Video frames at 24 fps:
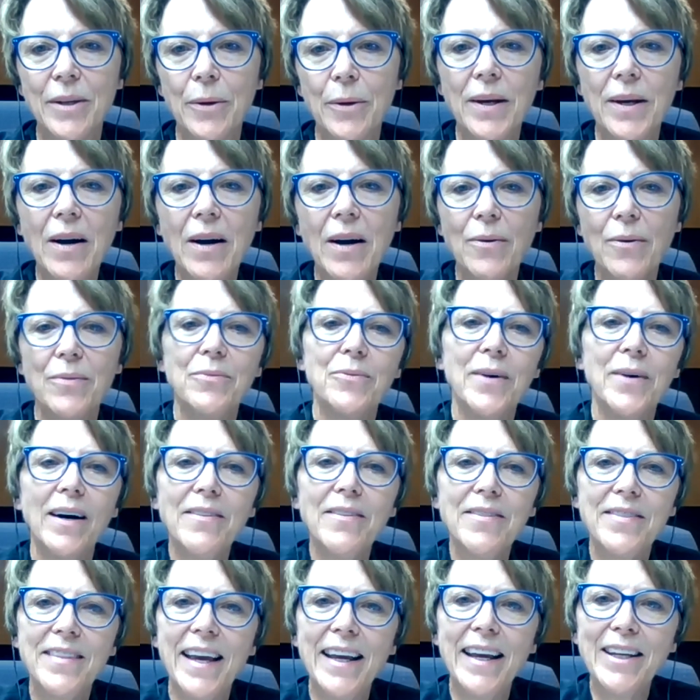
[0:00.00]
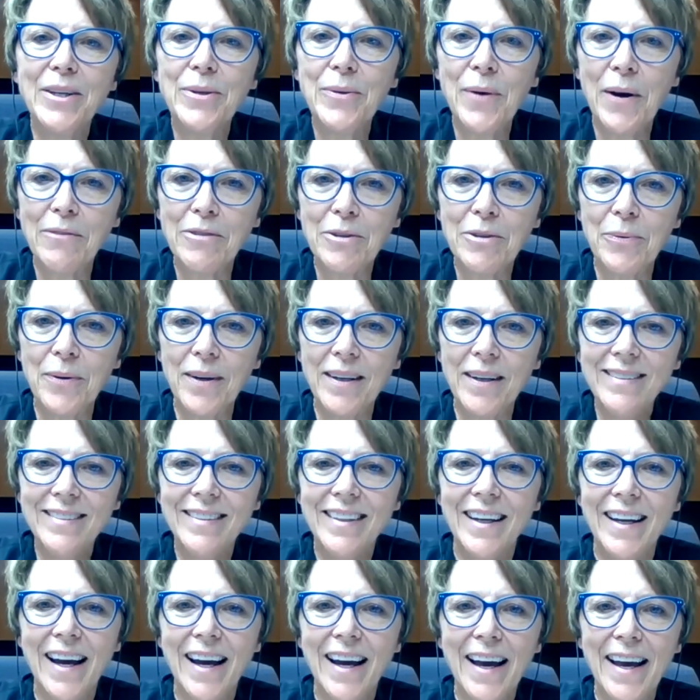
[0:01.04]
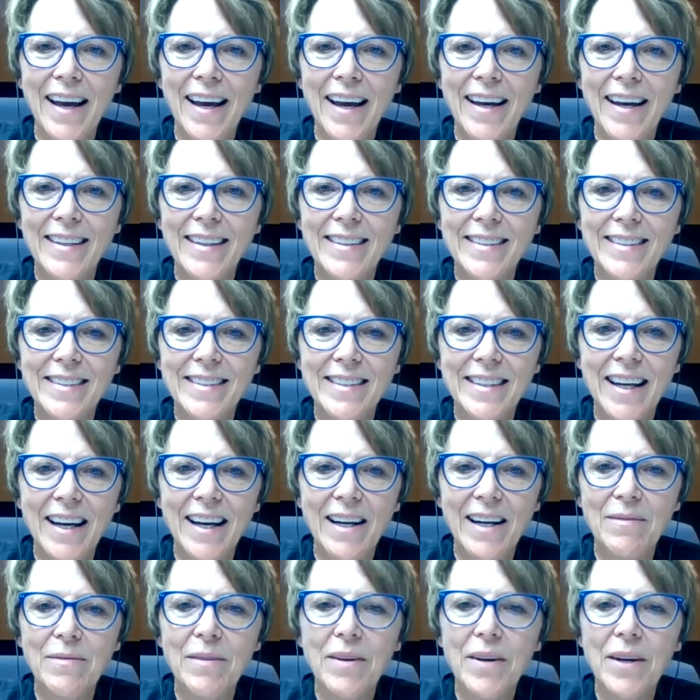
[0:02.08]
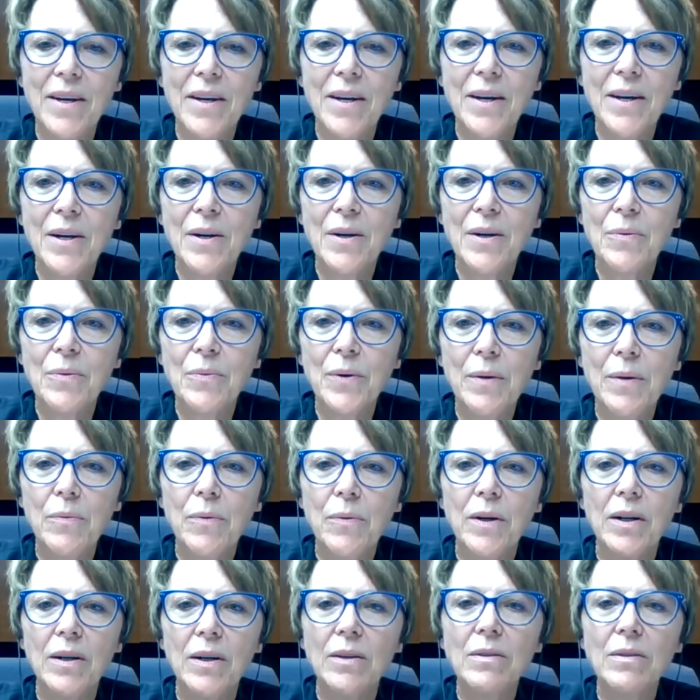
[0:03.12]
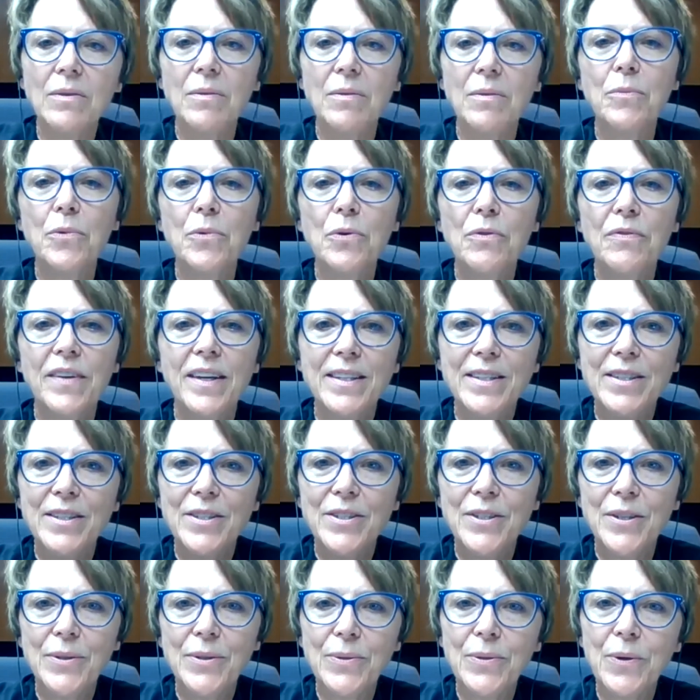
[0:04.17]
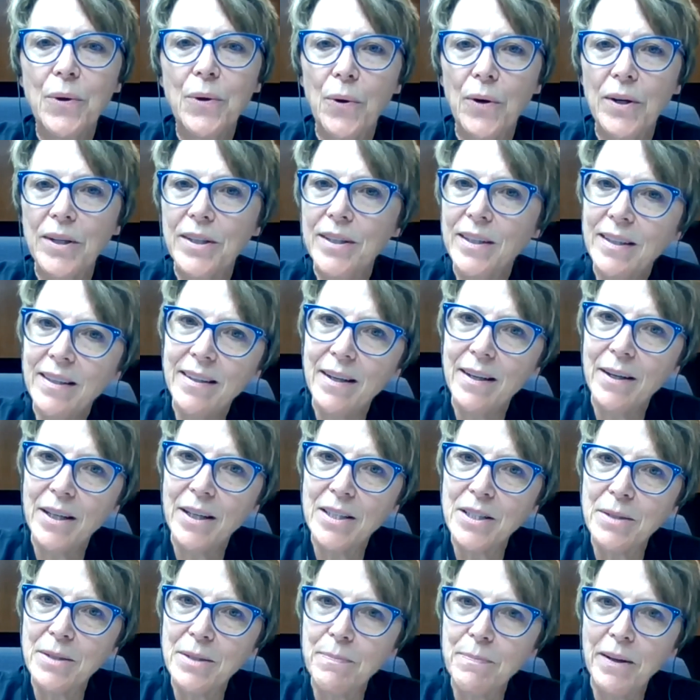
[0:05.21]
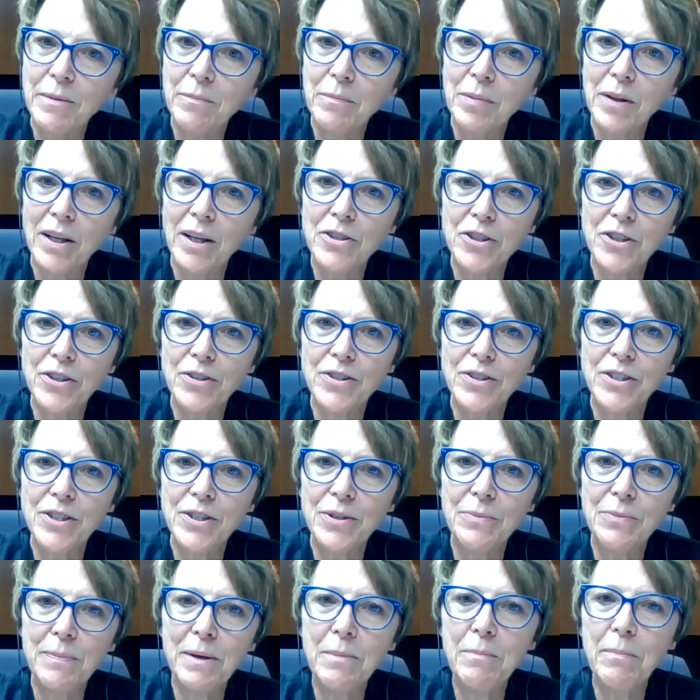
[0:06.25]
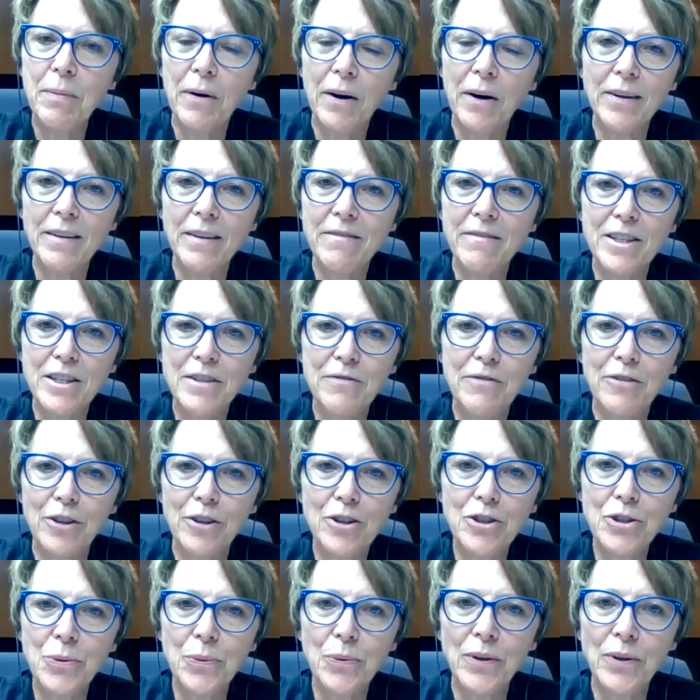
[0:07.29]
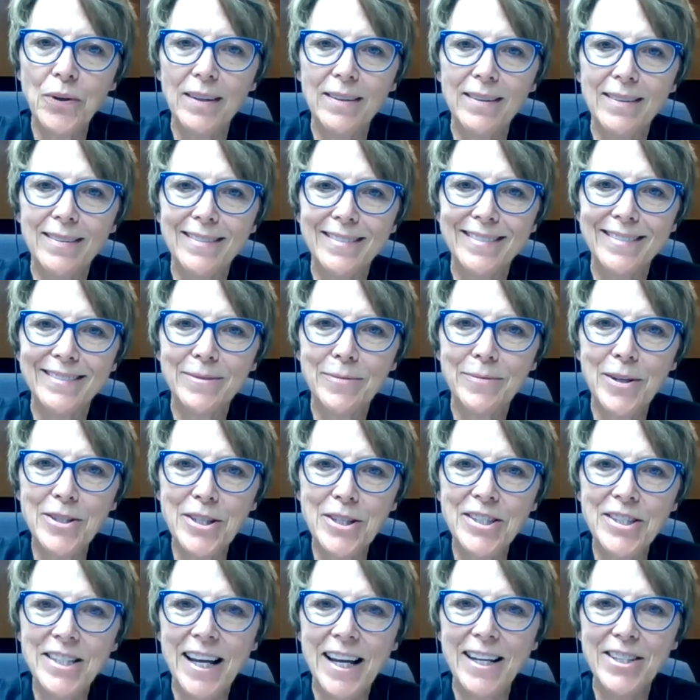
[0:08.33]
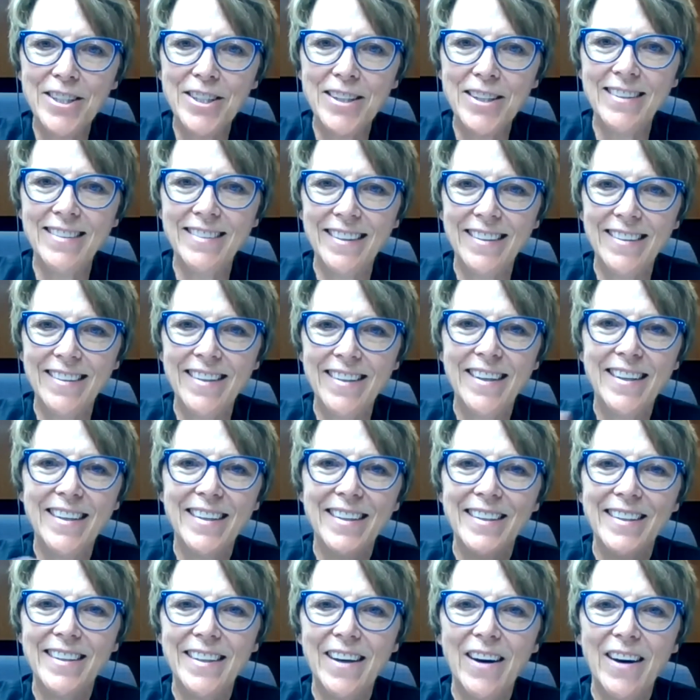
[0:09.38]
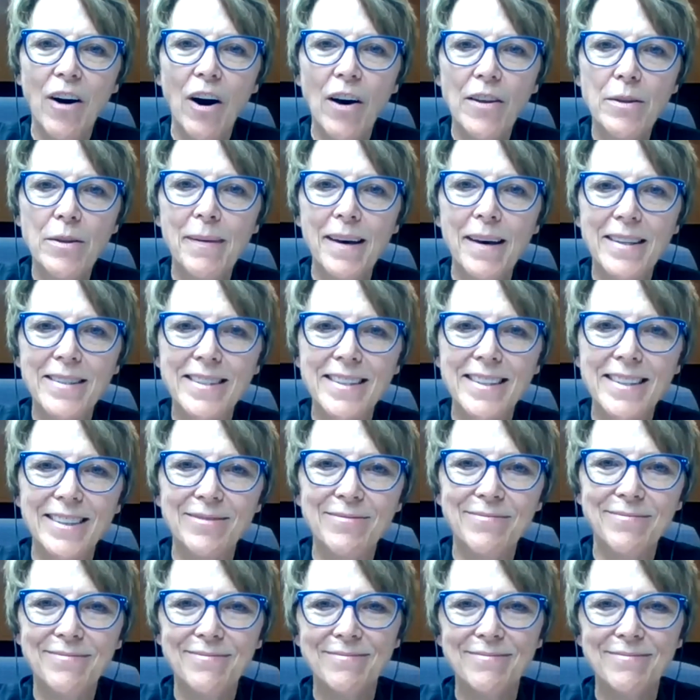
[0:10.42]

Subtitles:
there we go. Well, thank you, everyone. And We will move into Gordon. It's been a pleasure to be part of this virtual presentation. All the best.